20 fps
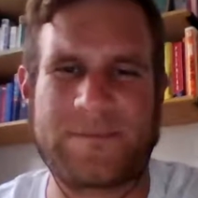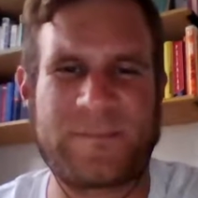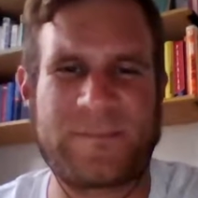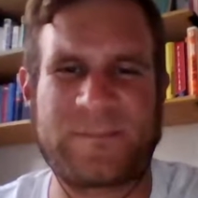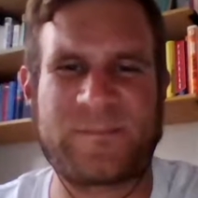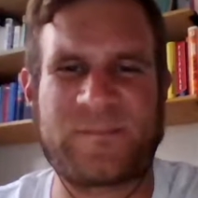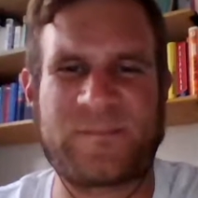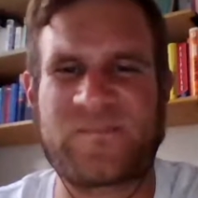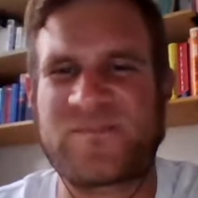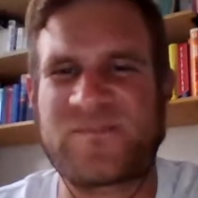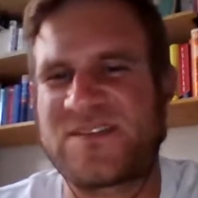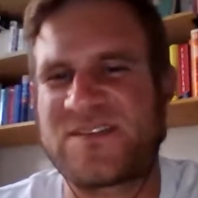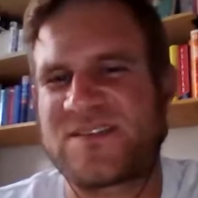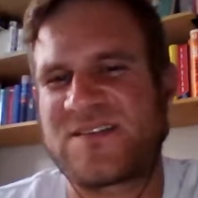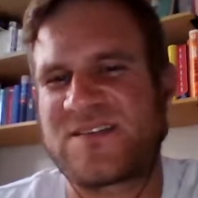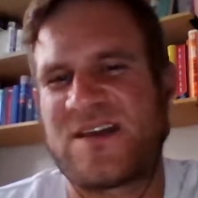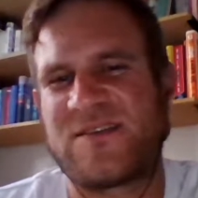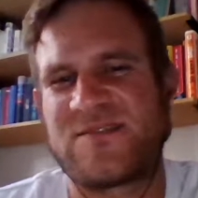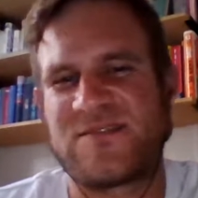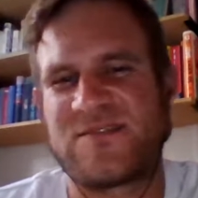
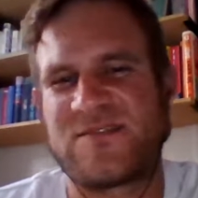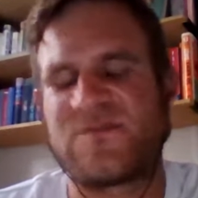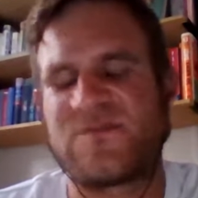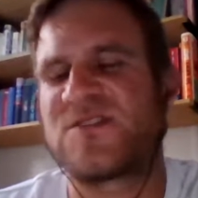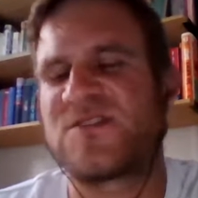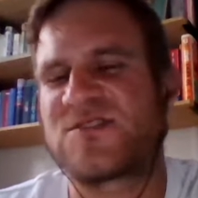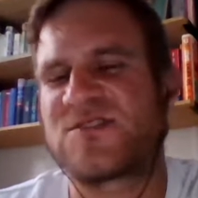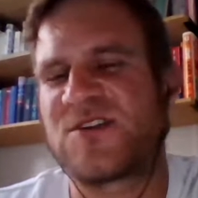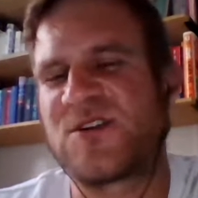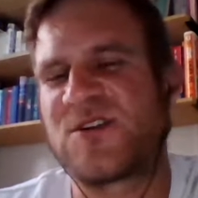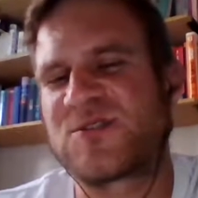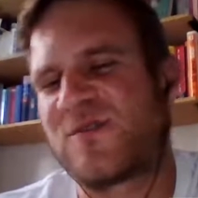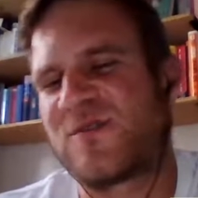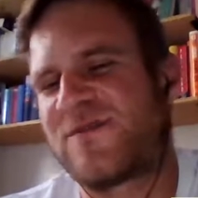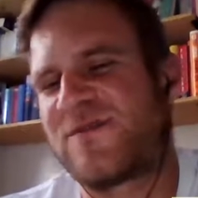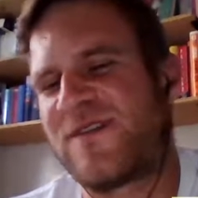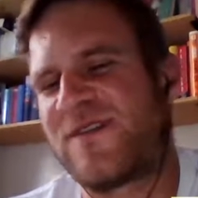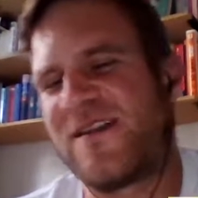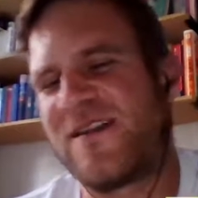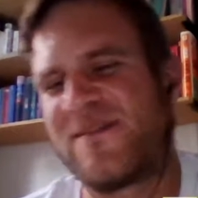It's also
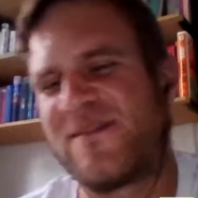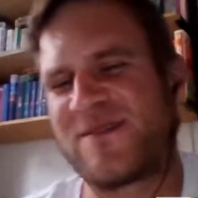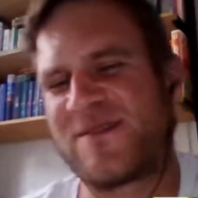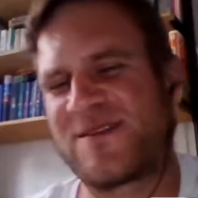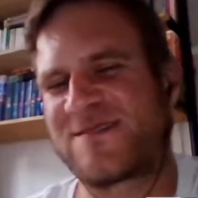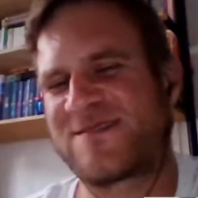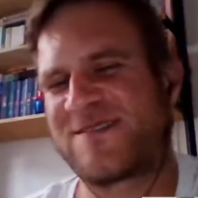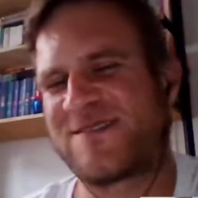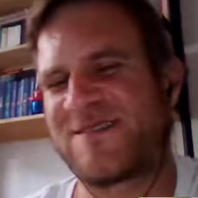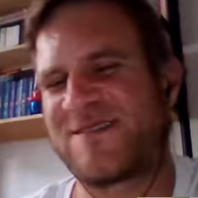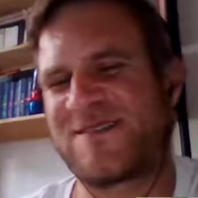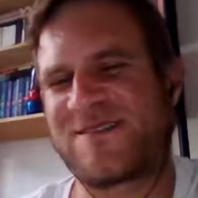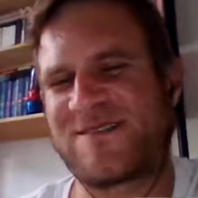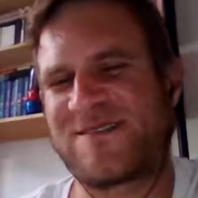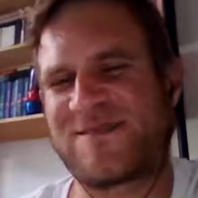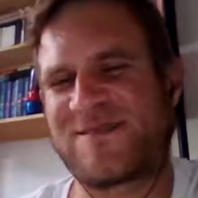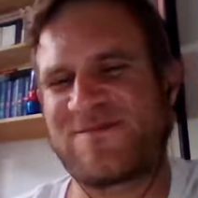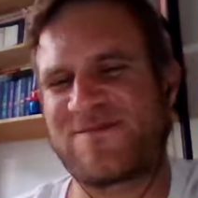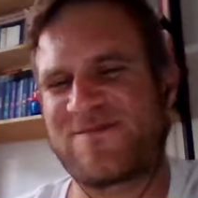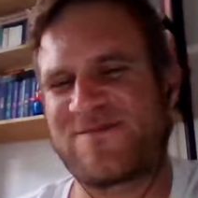fun, but
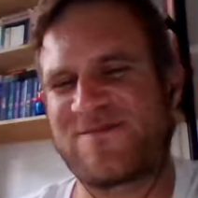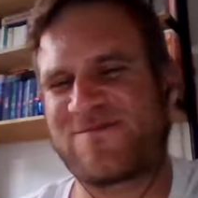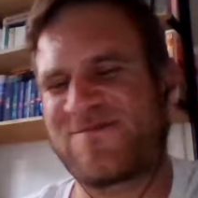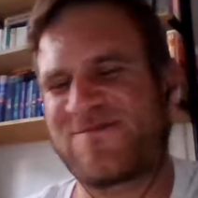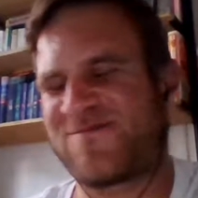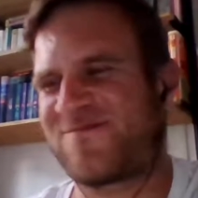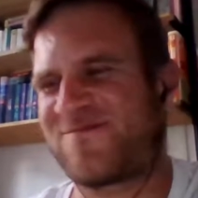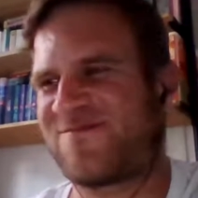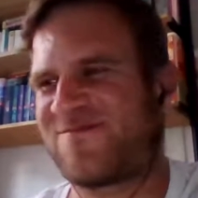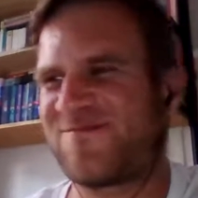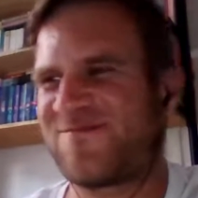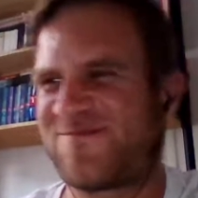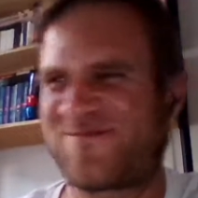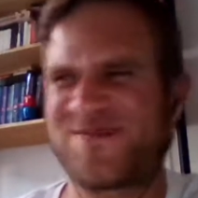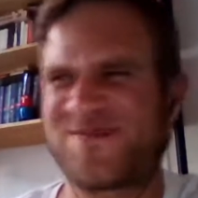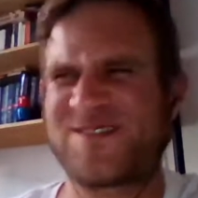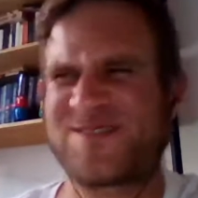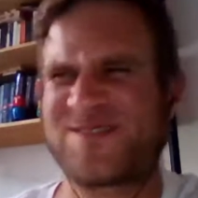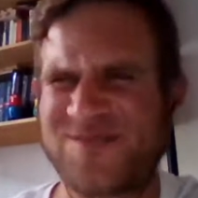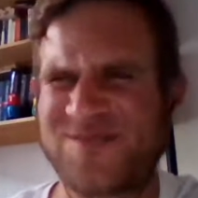
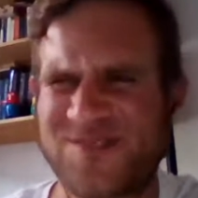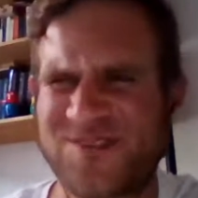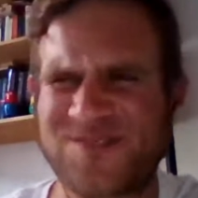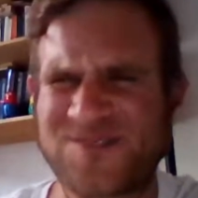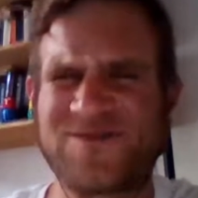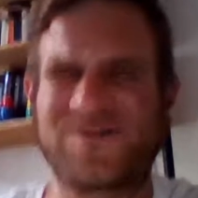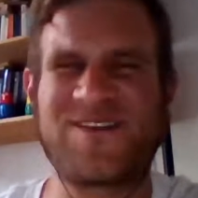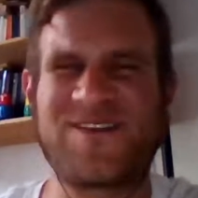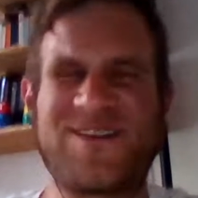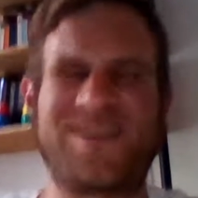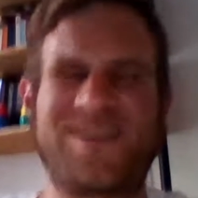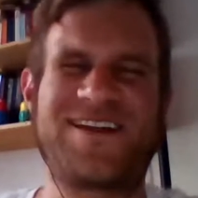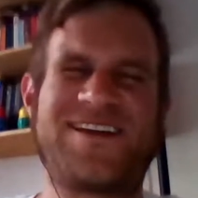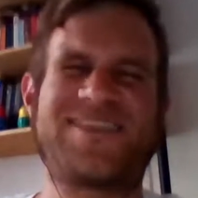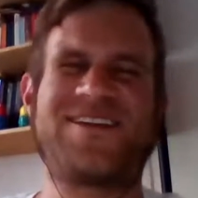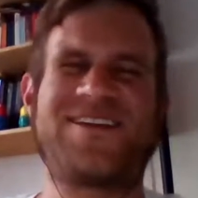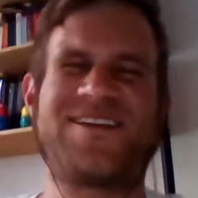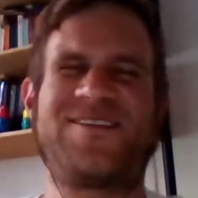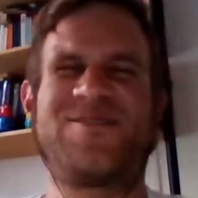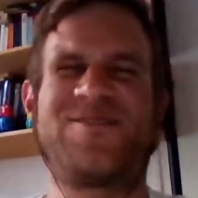it's not so funny
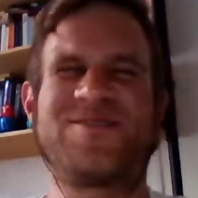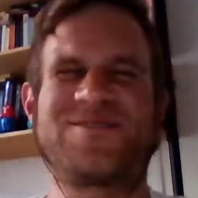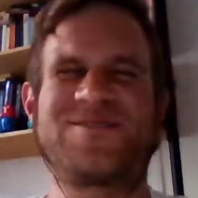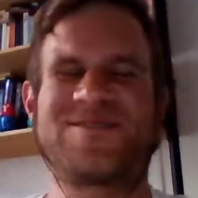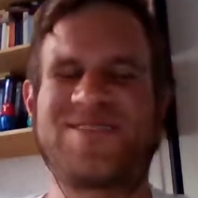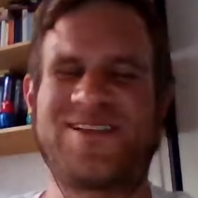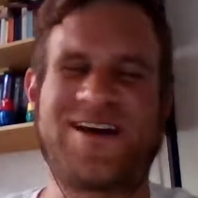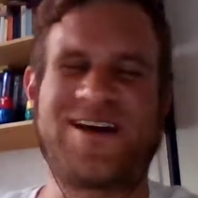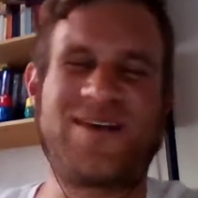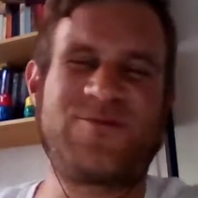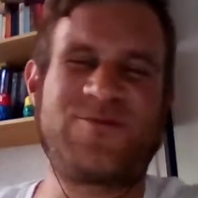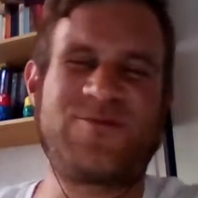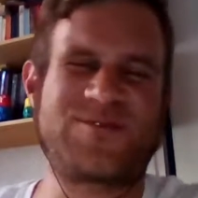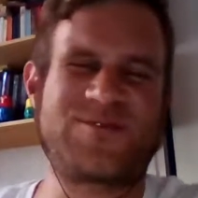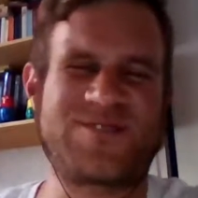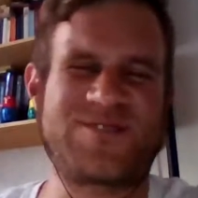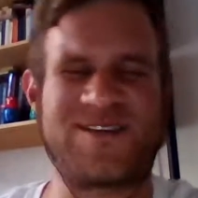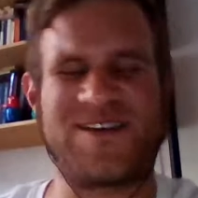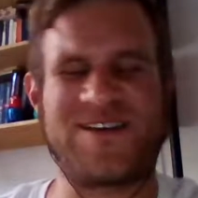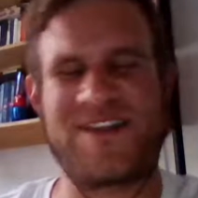like in a hostel, I would
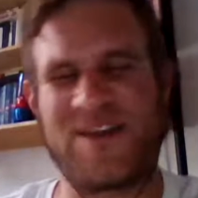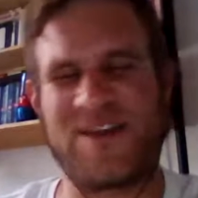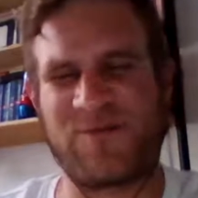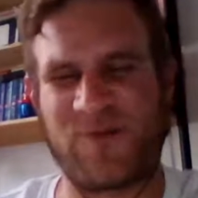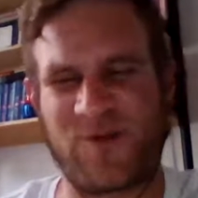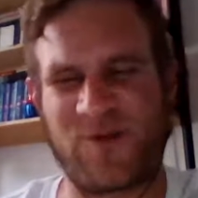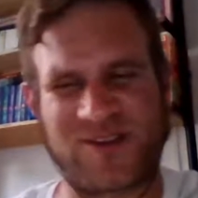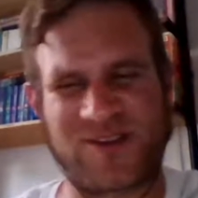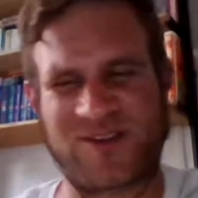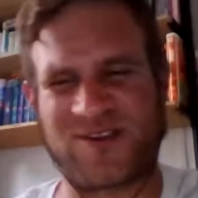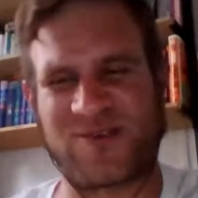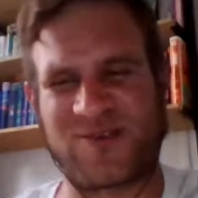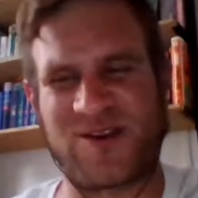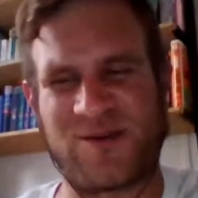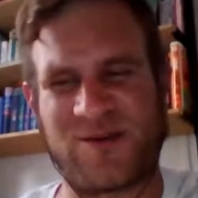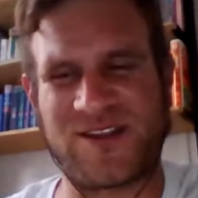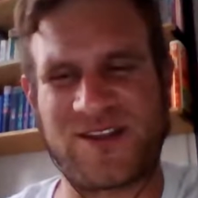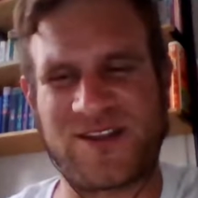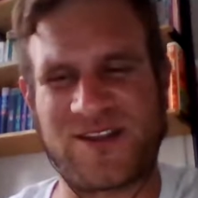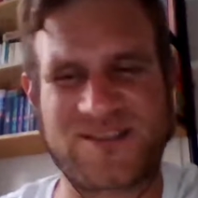say. I never worked at the
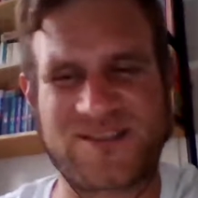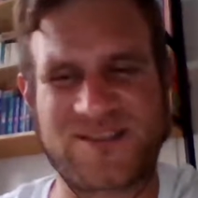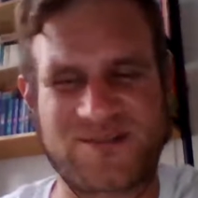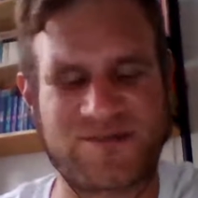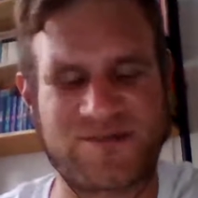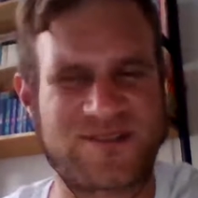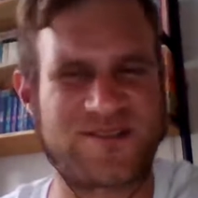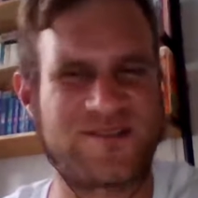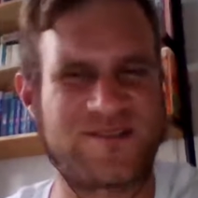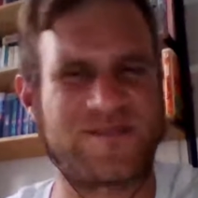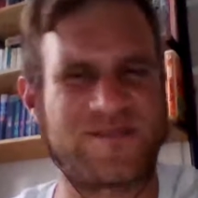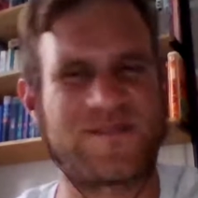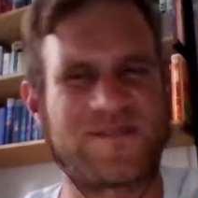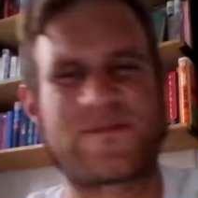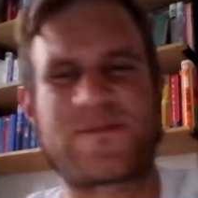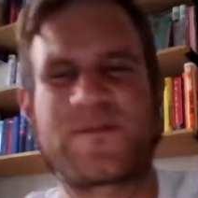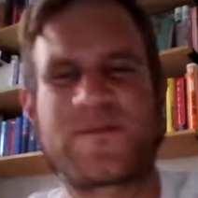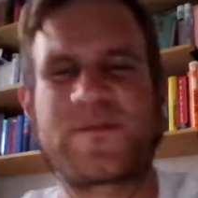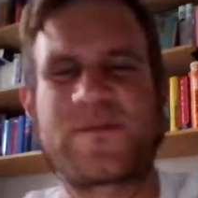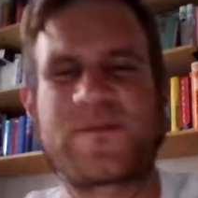railway desk. But,
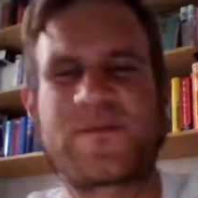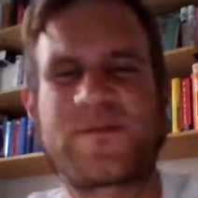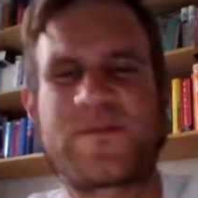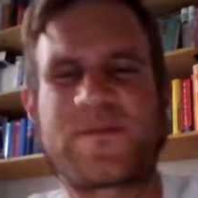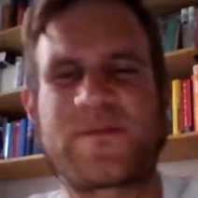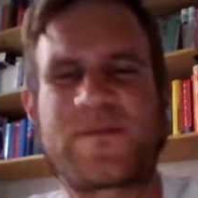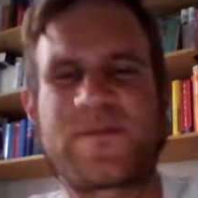yeah.